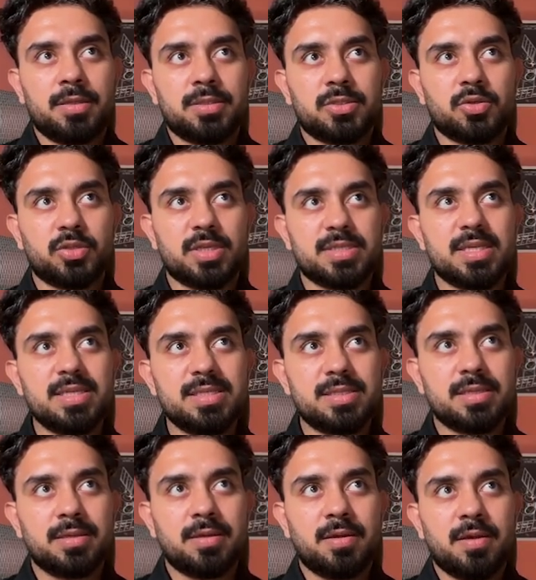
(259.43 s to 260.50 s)
So this
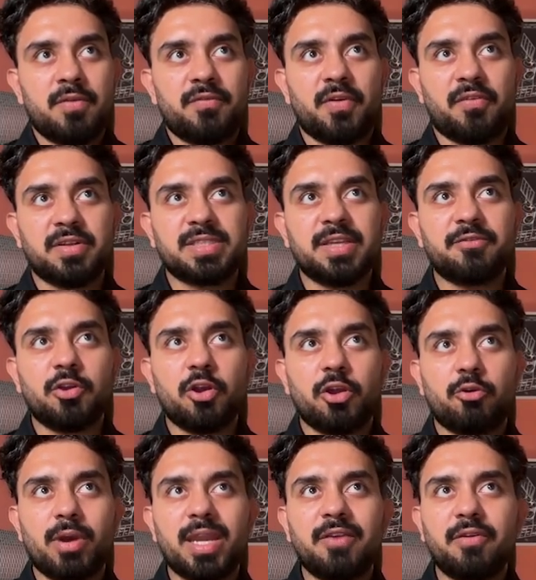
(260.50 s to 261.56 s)
is, we have received your
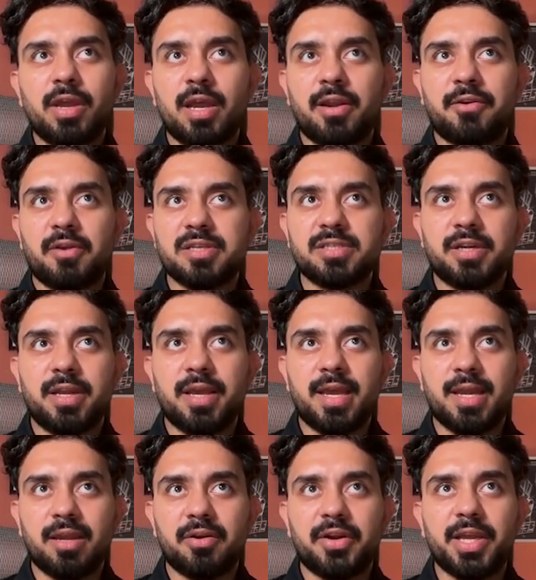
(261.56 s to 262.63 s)
inquiry, we are interested
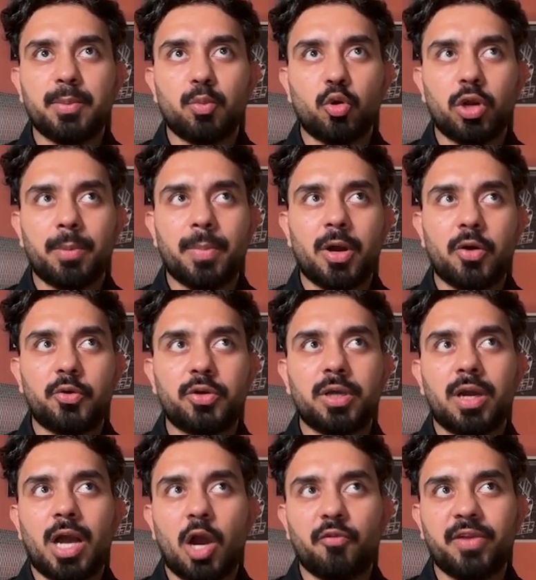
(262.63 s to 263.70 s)
in learning more about
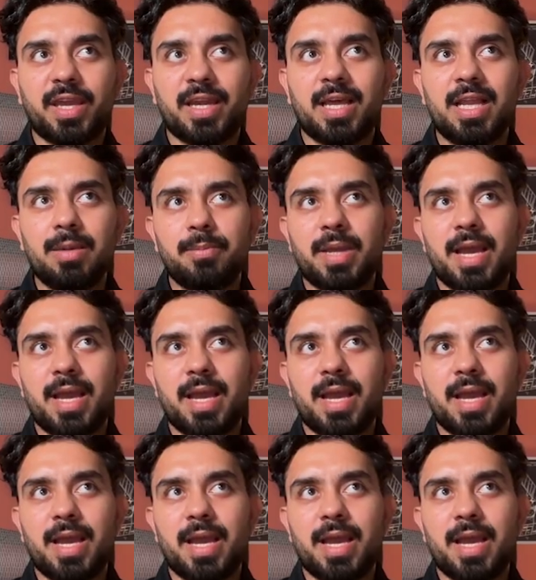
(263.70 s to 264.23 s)
how we can help,